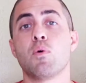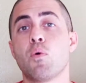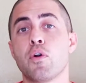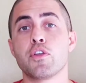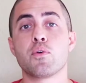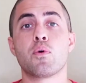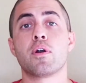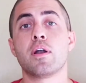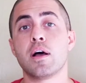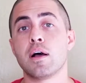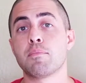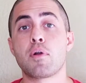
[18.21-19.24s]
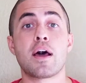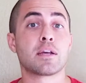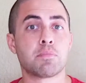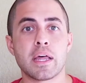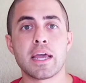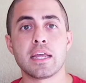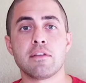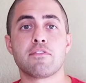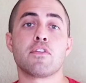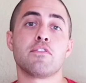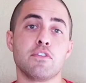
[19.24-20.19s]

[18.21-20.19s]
or your product planning for the